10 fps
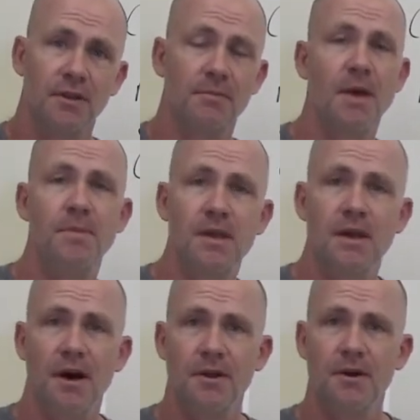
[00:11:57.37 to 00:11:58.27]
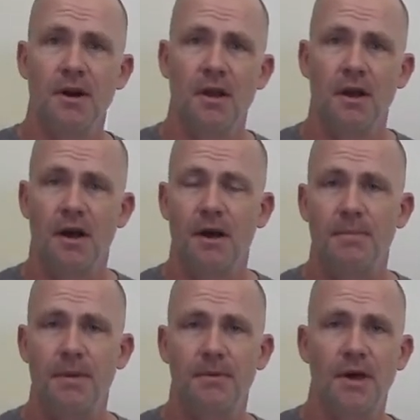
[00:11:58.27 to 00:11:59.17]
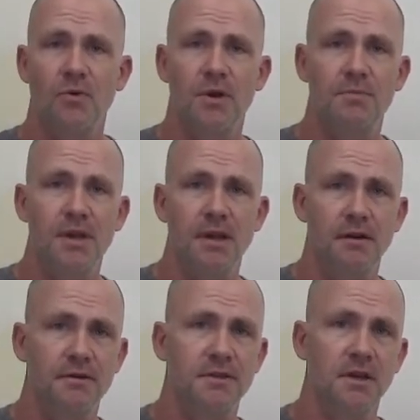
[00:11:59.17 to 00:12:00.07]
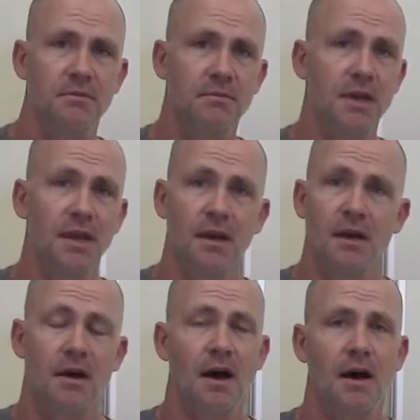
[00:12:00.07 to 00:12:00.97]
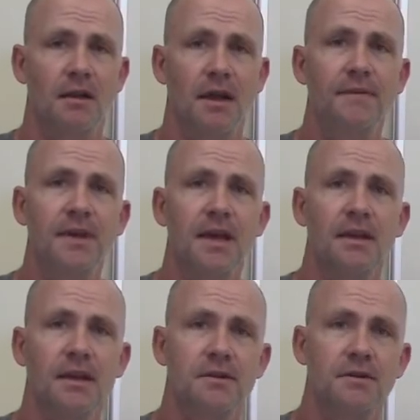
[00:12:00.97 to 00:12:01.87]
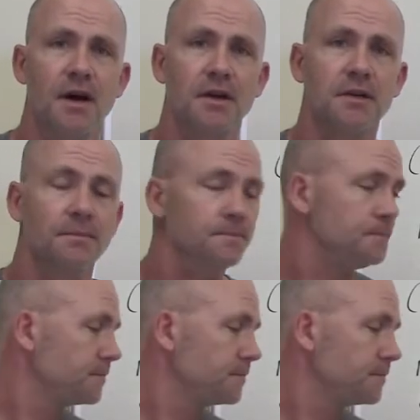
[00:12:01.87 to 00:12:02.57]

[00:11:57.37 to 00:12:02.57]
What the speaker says: There might be other people that we'd be interested in meeting. I'd love to get an introduction.